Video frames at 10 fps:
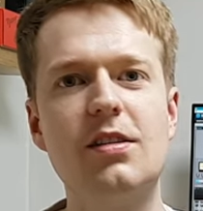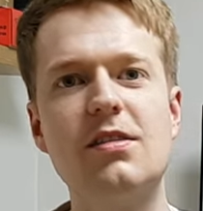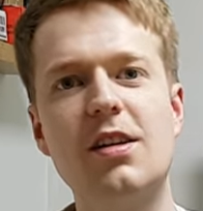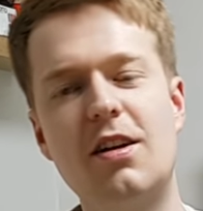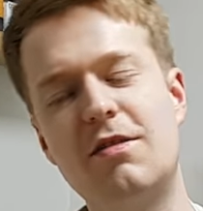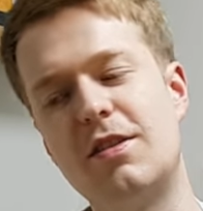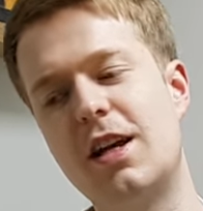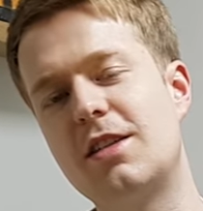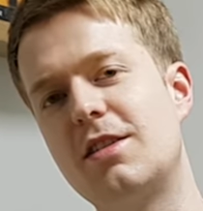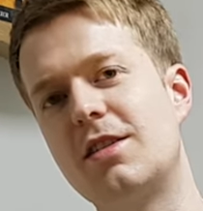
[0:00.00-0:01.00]
I don't think
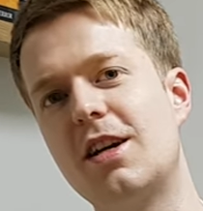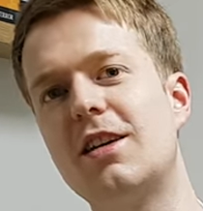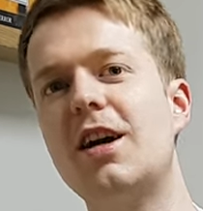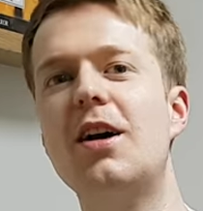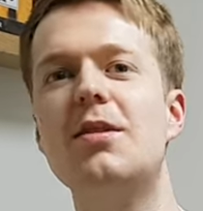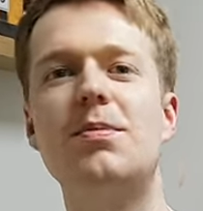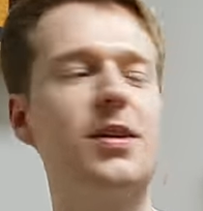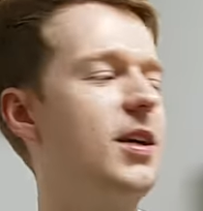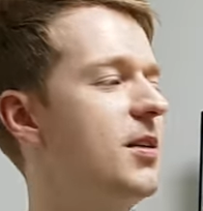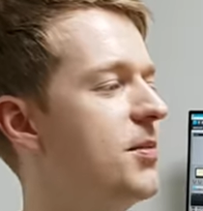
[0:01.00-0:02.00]
that's exactly how you
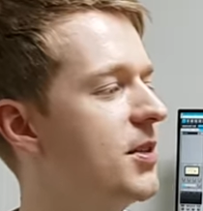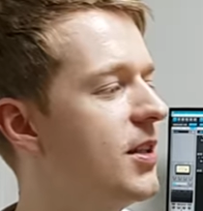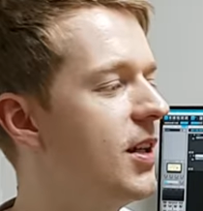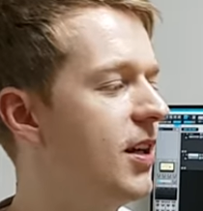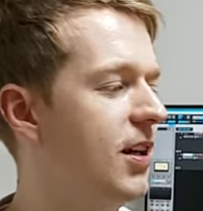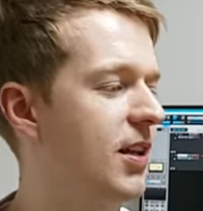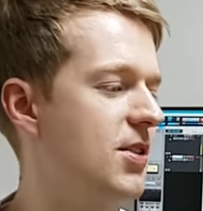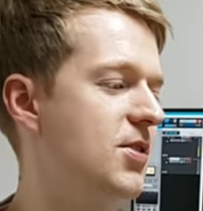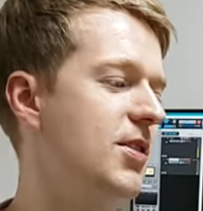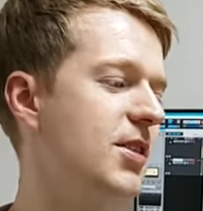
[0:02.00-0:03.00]
play it, but
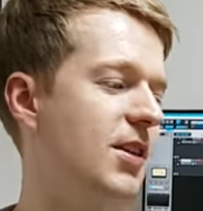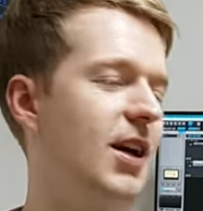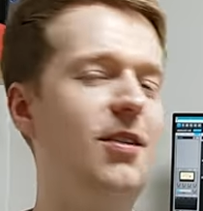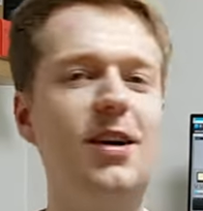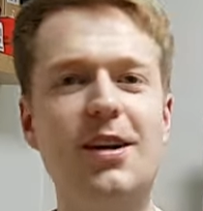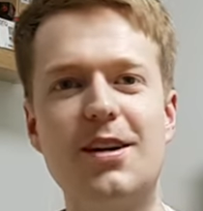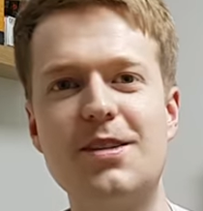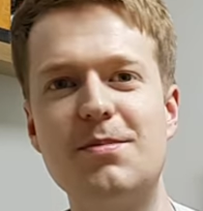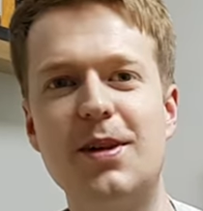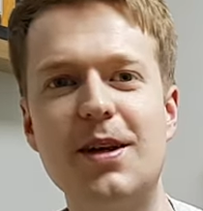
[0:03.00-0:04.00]
that's how I like
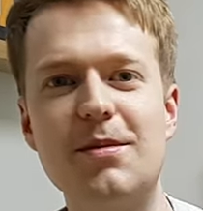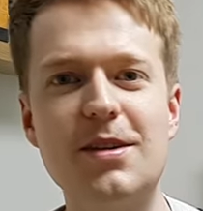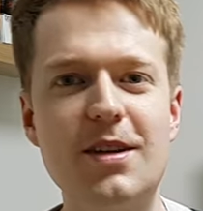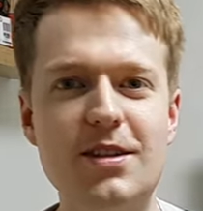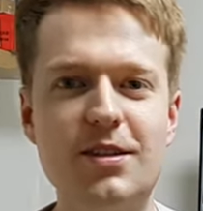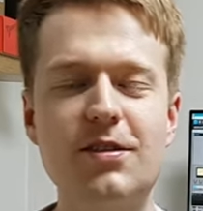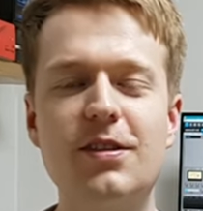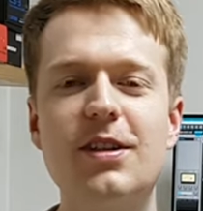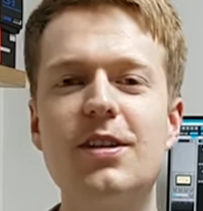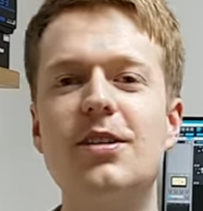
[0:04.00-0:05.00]
to play it. But
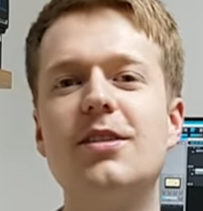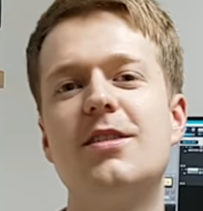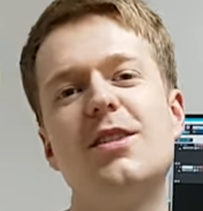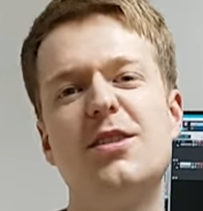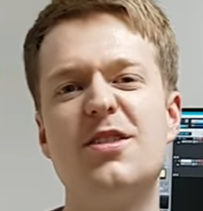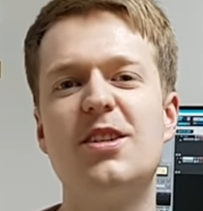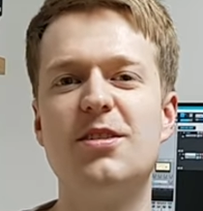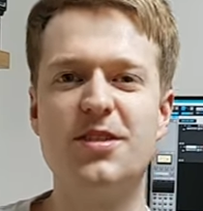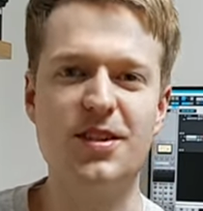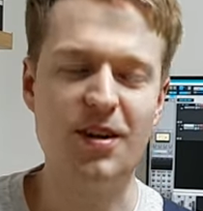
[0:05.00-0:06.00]
lovely
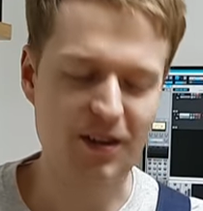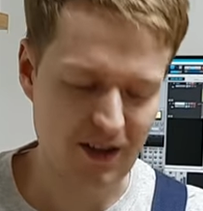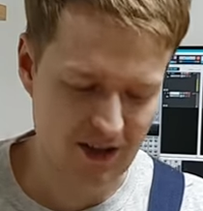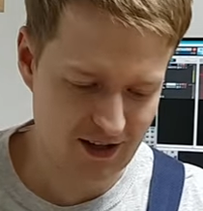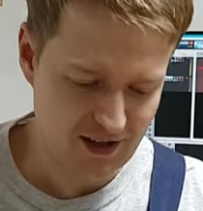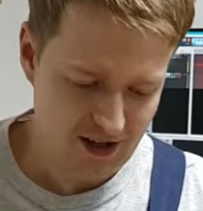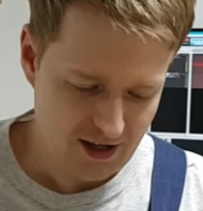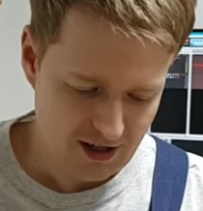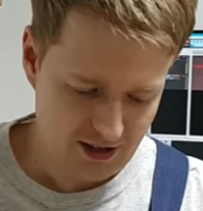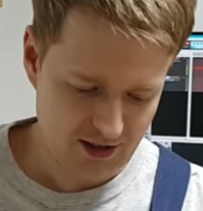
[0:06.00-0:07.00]
little song there.
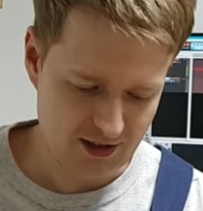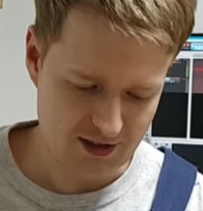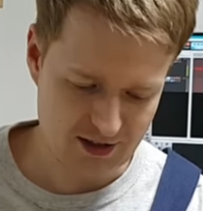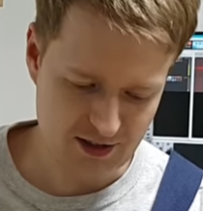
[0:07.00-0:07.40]
And